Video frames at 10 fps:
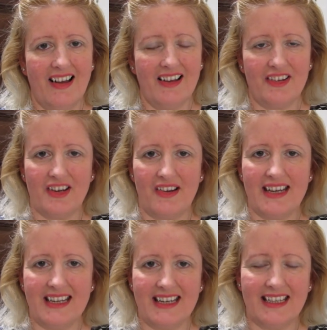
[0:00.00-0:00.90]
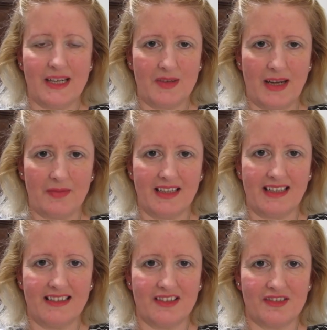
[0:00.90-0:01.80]
I don't know, it keeps
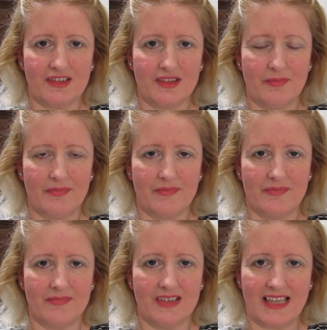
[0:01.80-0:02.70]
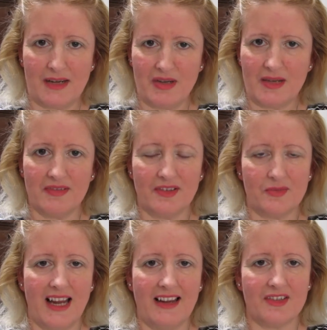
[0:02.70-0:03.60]
happening to the same people as
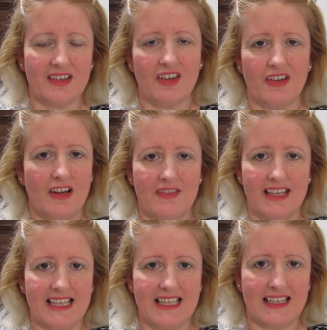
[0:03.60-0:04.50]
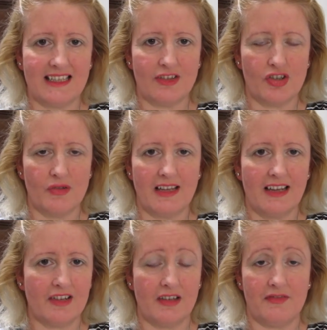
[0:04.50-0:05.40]
well, so I don't know if that's anything to do with it.
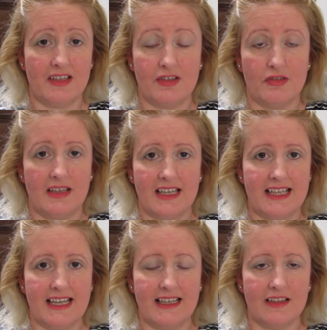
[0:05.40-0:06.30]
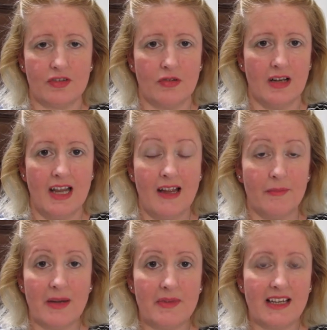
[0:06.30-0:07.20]
I don't know if it's to do with the sittings, or
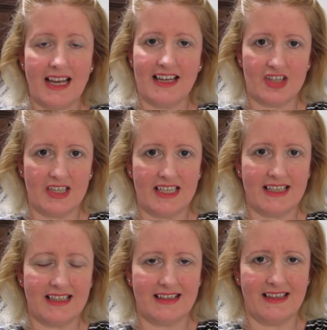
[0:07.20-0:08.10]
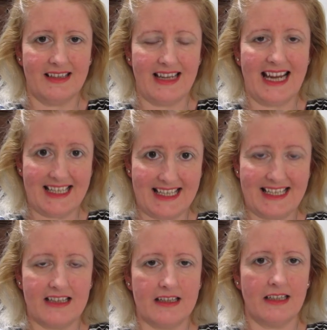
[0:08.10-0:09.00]
maybe they actually
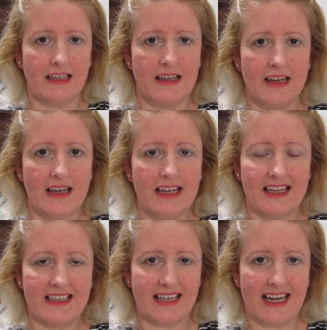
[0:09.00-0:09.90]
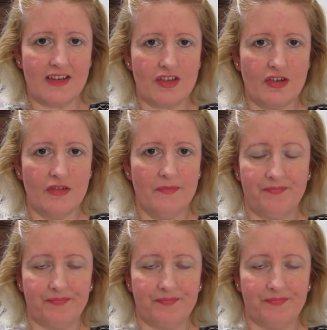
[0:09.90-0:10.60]
accidentally hit cancel.